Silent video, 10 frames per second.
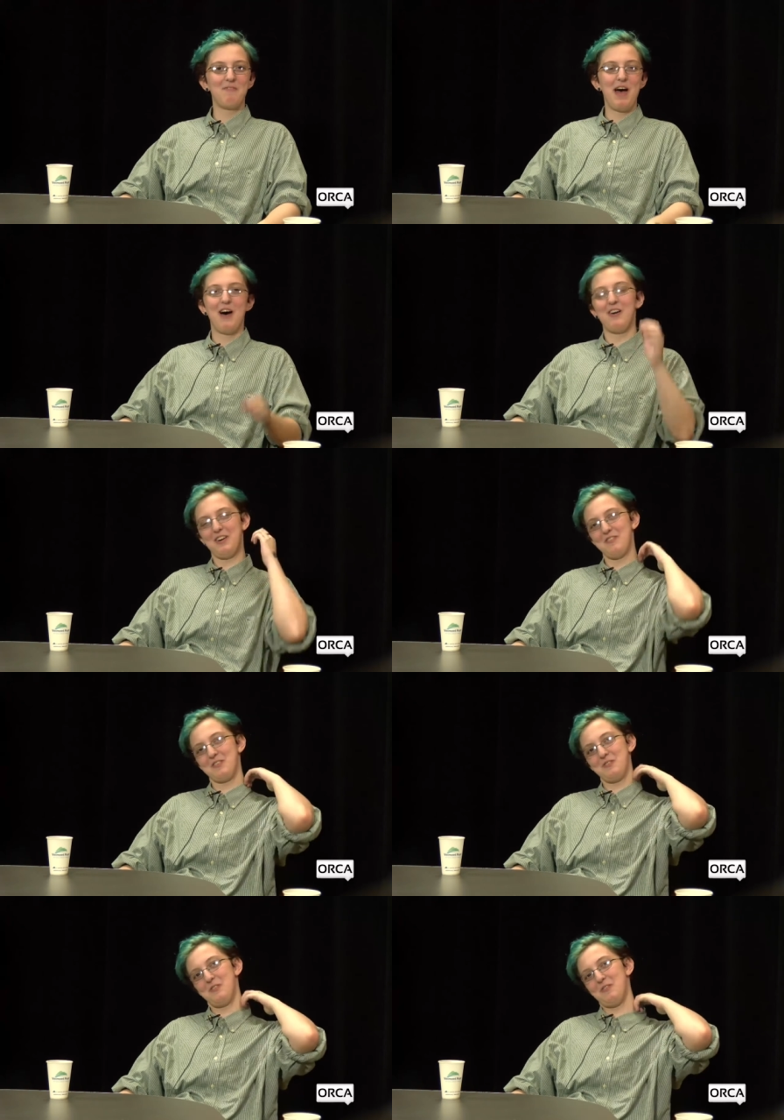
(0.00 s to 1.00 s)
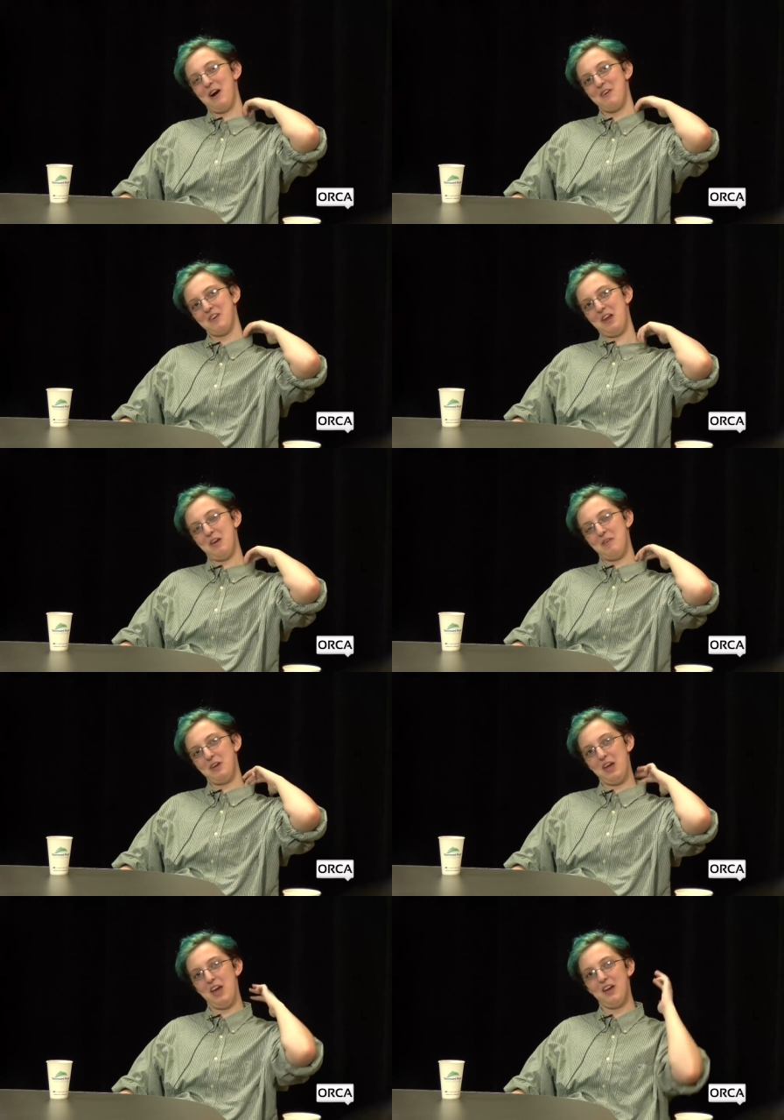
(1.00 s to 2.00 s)
pa- yeah. uncomfortable power
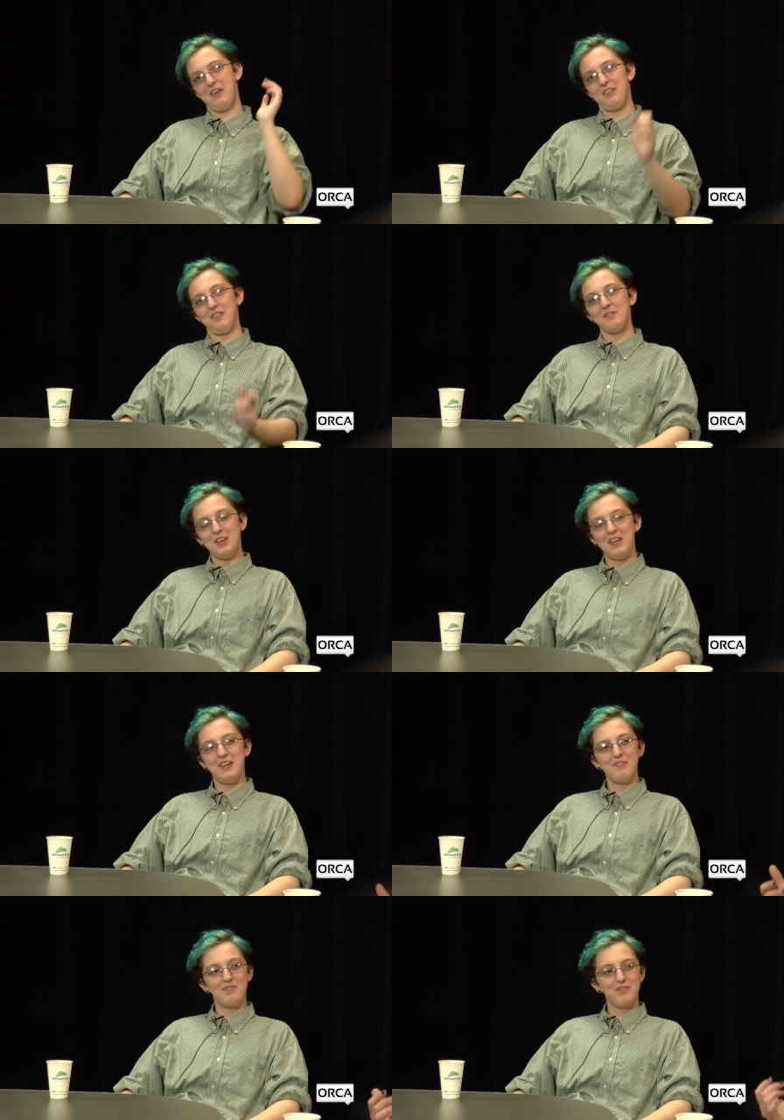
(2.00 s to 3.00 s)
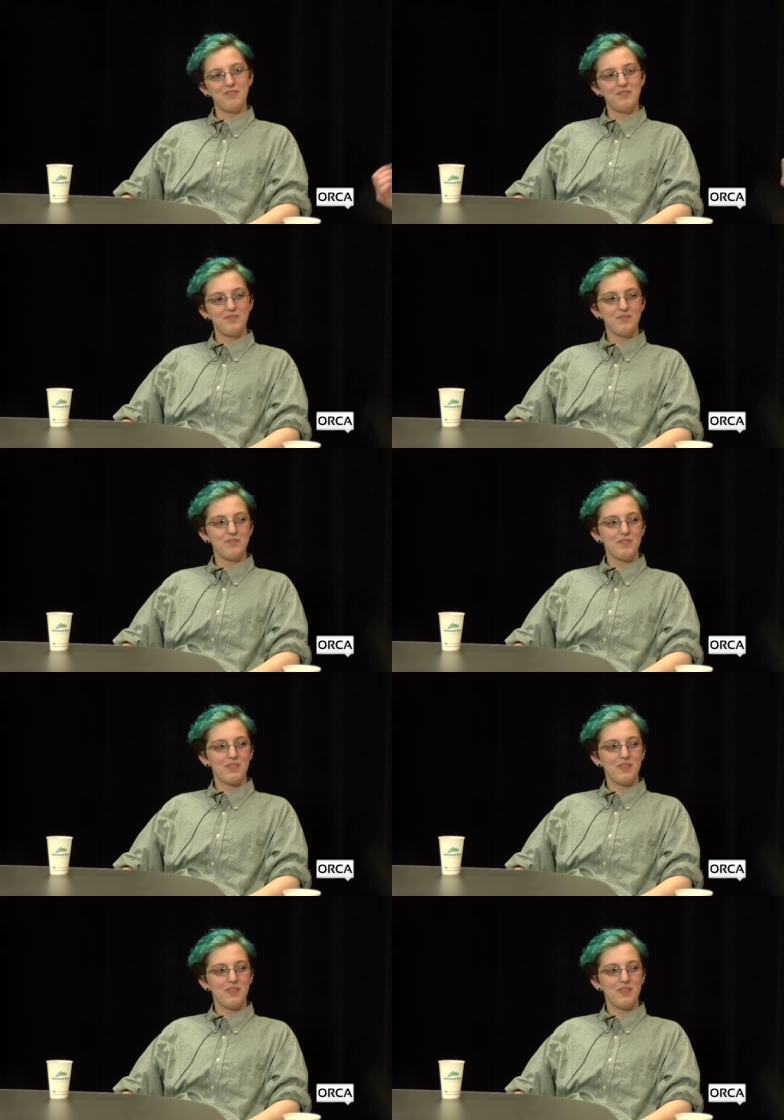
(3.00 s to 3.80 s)
dynamic, and I didn't see a lot of that, thankfully.